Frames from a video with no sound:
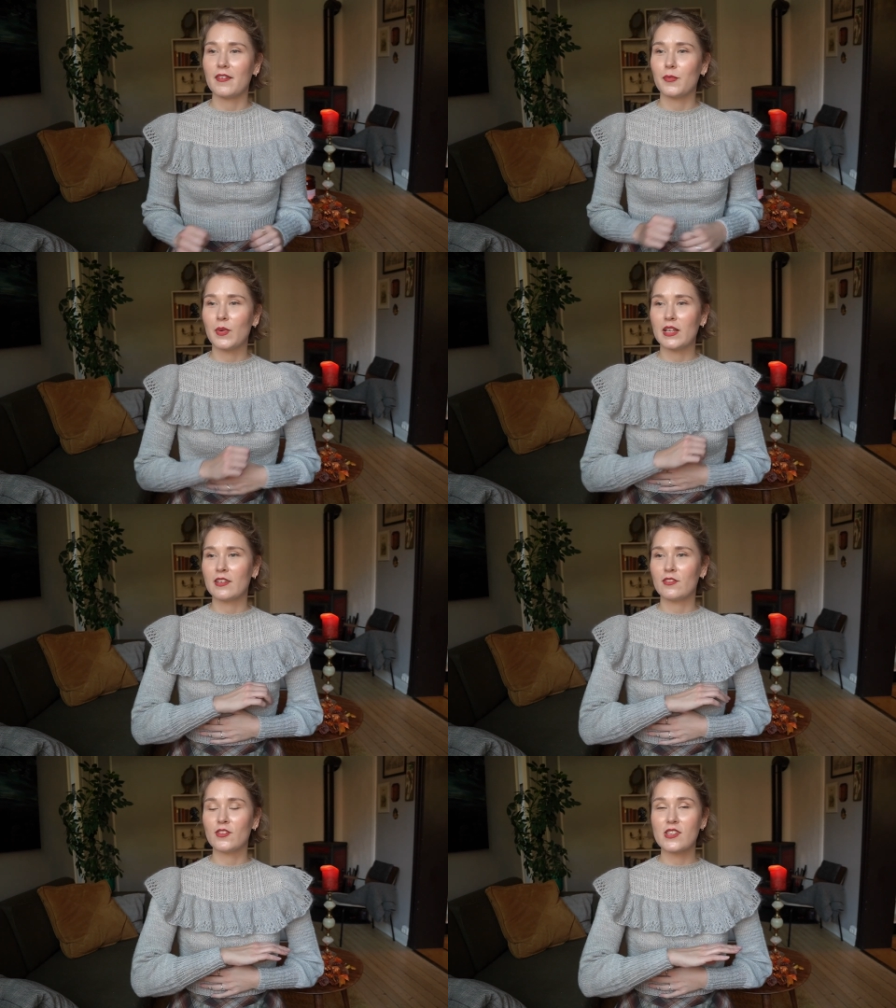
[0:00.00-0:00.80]

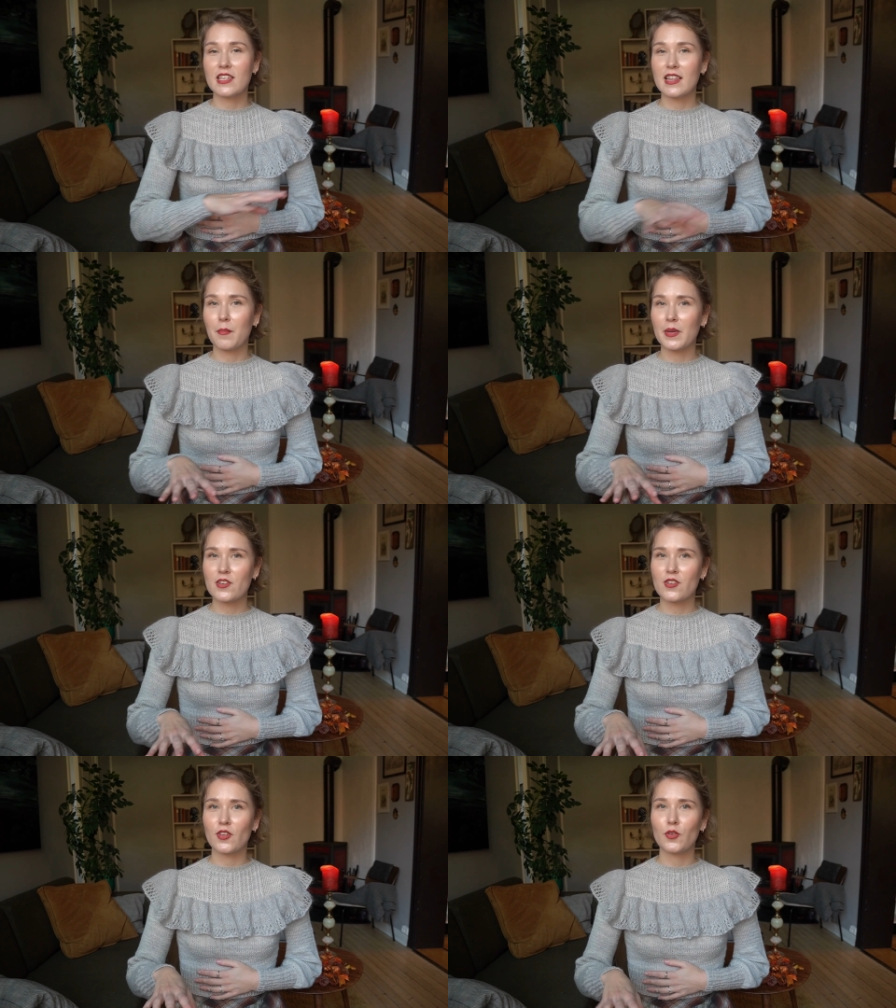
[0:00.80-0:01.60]
When you see that
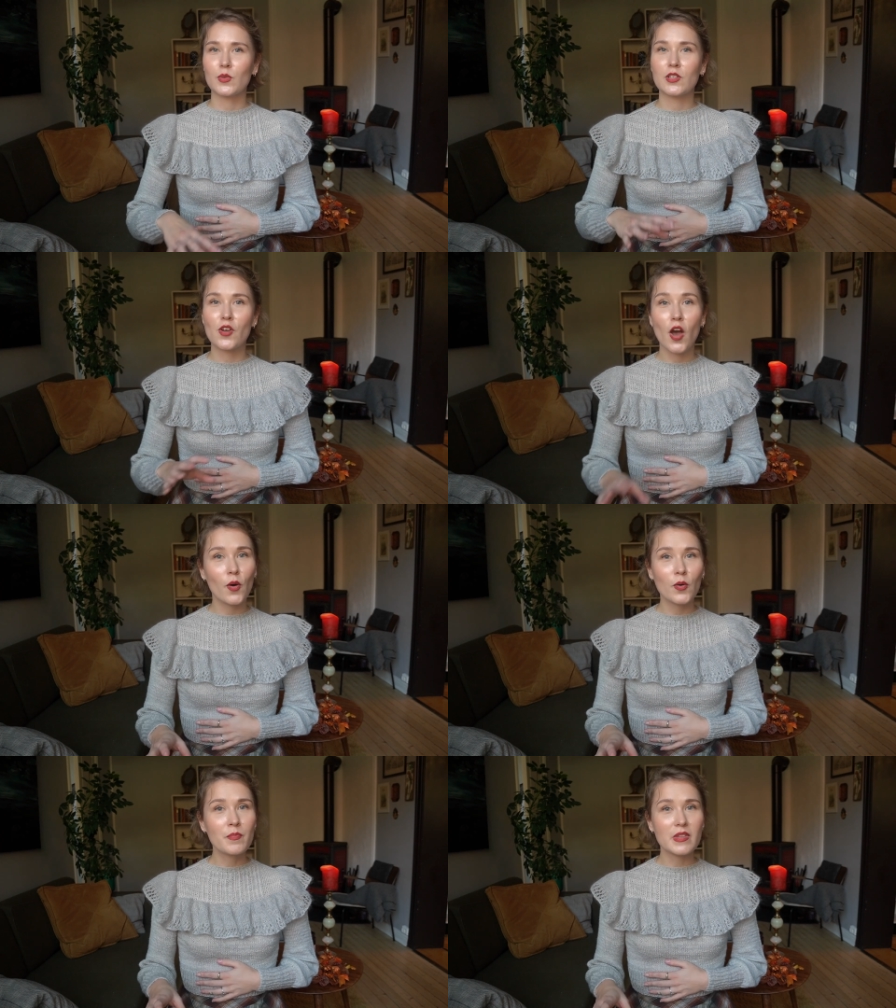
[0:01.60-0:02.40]
picture, you will
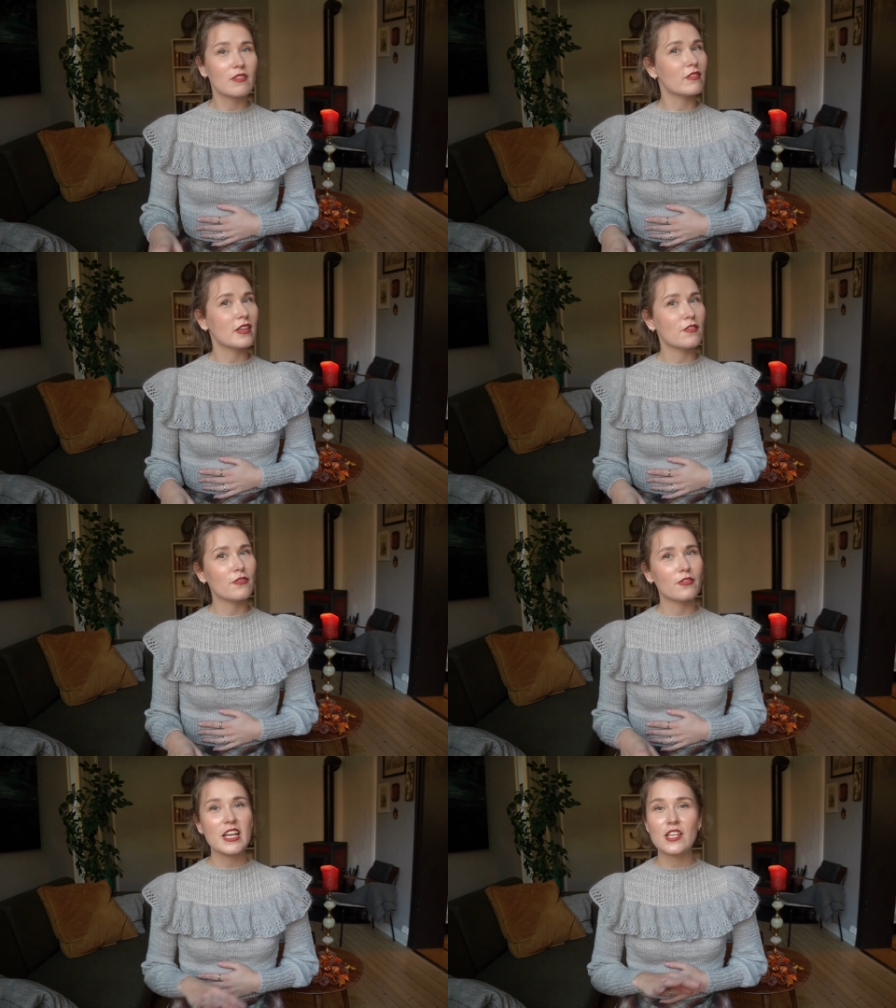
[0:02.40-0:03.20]
know, even if
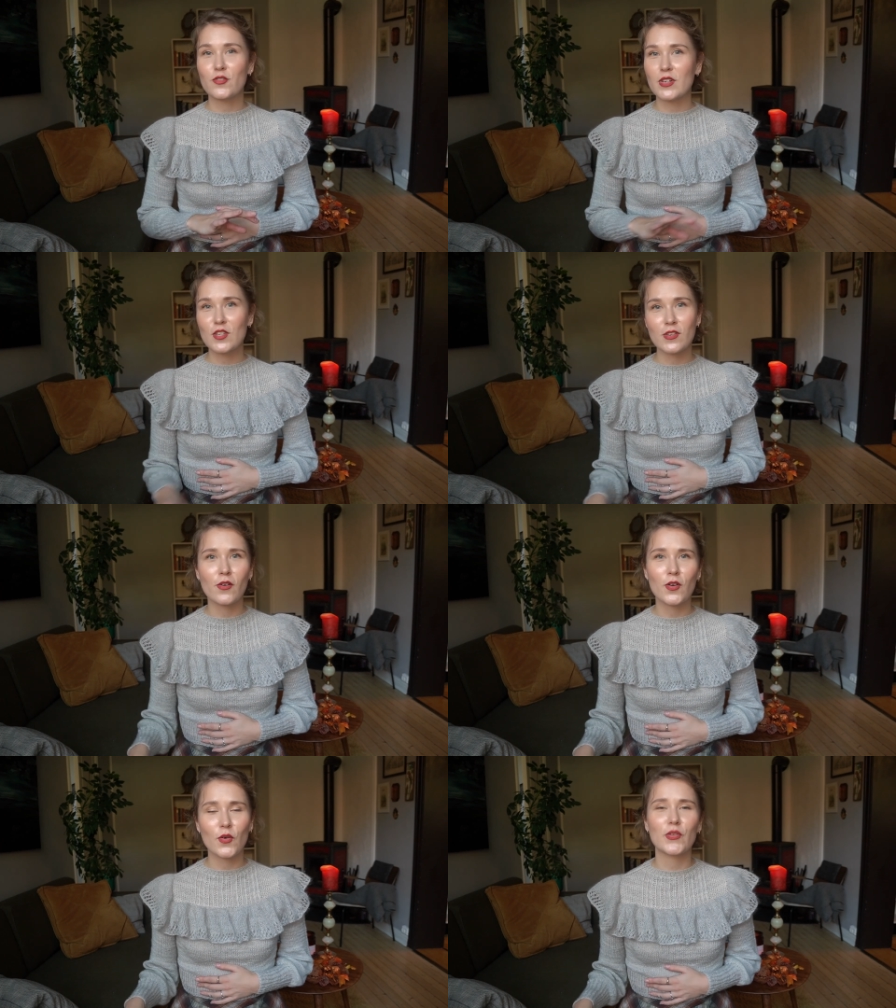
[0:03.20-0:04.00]
history is
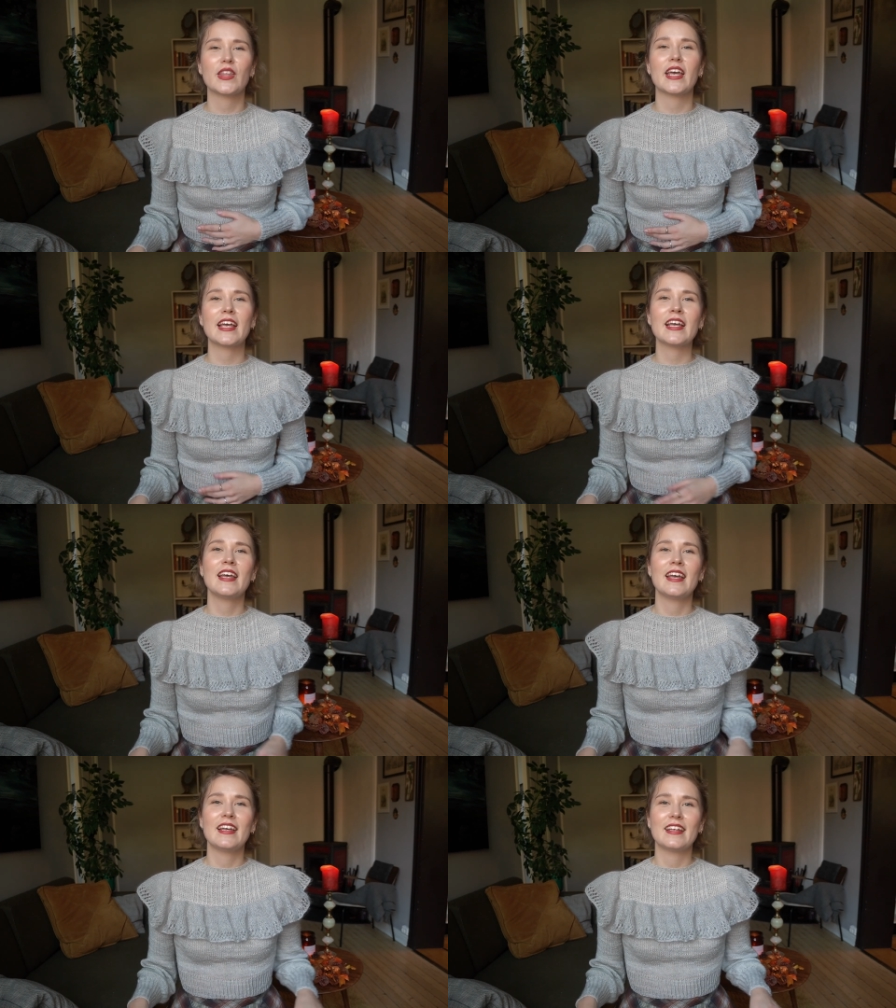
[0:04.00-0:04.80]
not your thing,
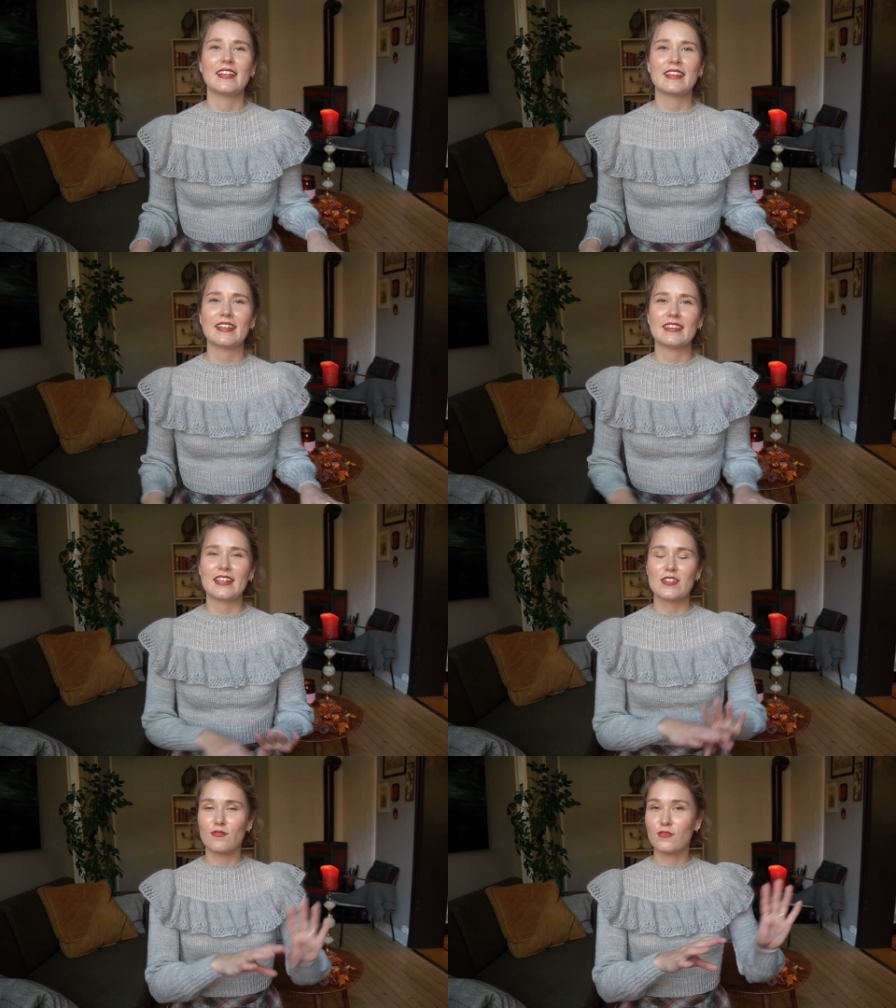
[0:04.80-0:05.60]
that
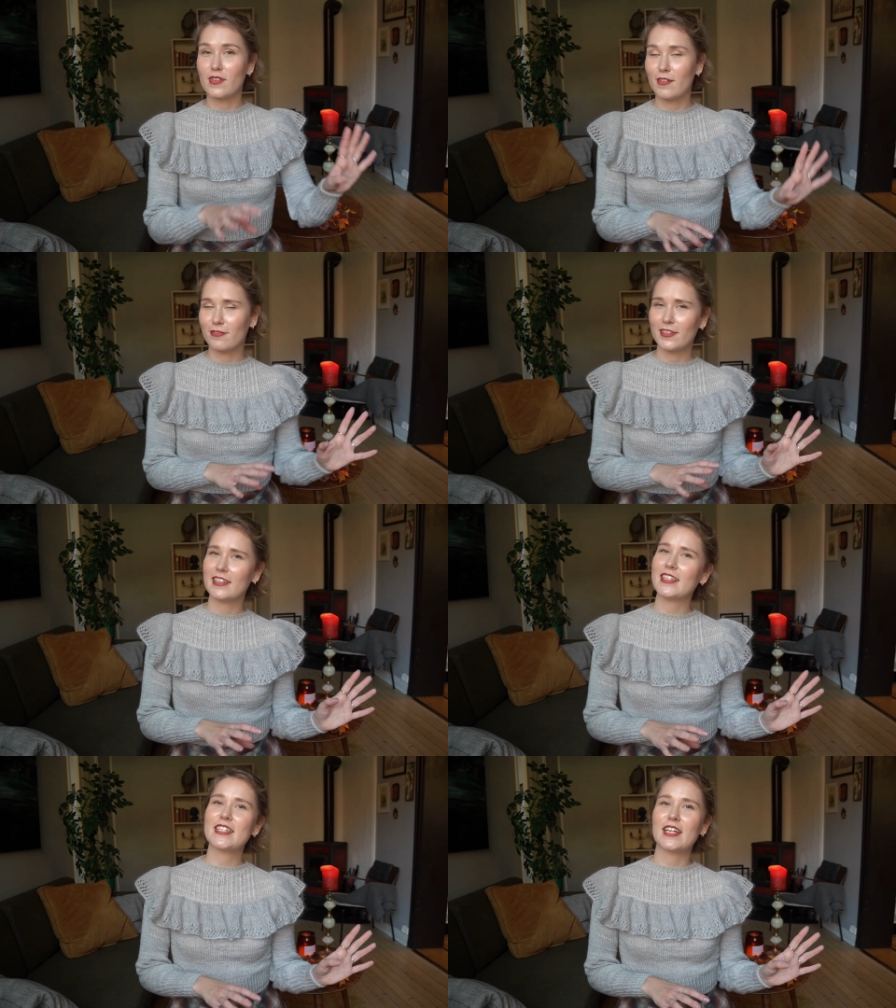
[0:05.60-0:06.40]
that's roughly
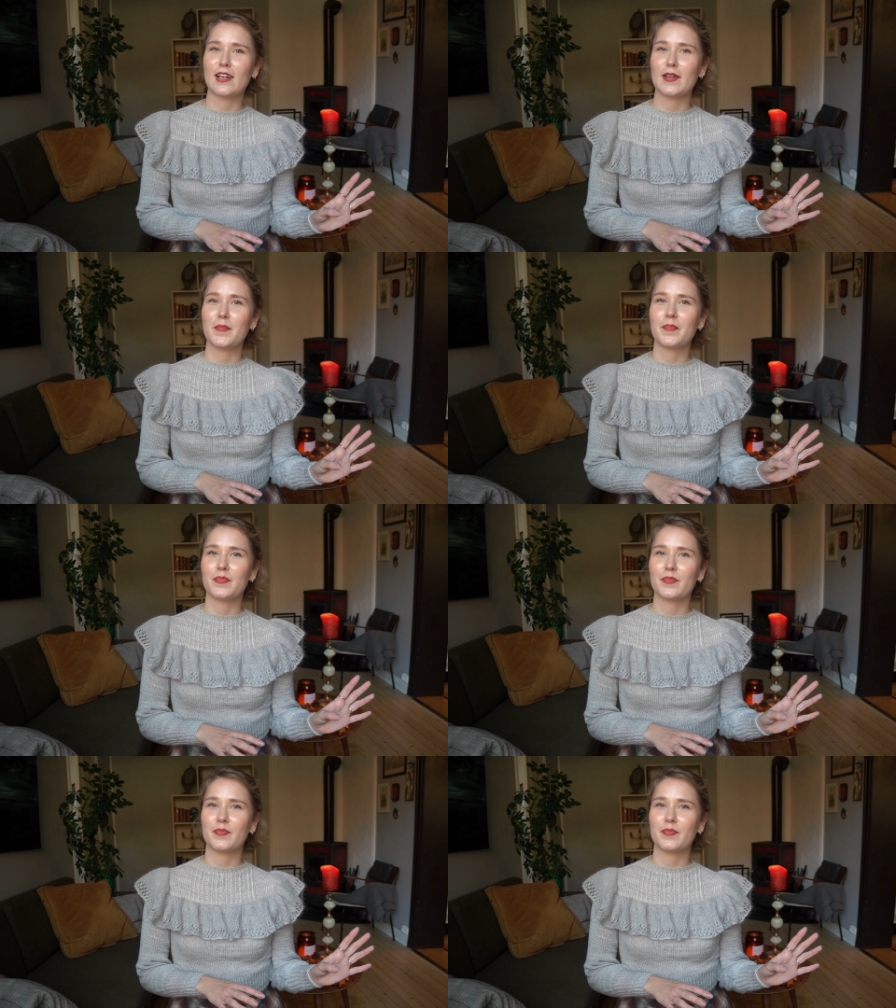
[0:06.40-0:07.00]
the time.